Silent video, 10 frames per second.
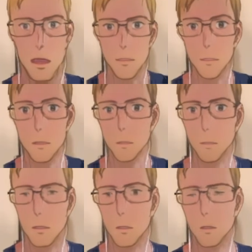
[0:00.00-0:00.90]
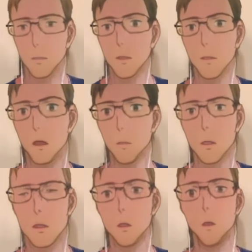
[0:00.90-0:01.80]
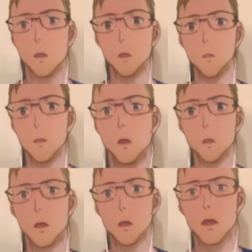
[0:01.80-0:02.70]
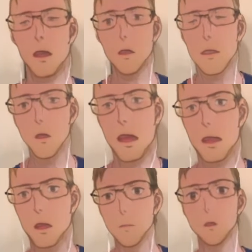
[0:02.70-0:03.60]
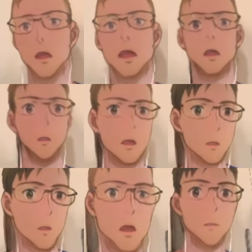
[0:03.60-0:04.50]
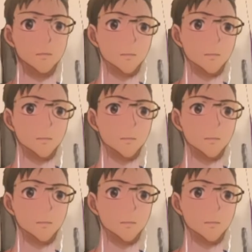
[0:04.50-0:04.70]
and these ones also with we saw 104, 110 terahashes per second, and so on.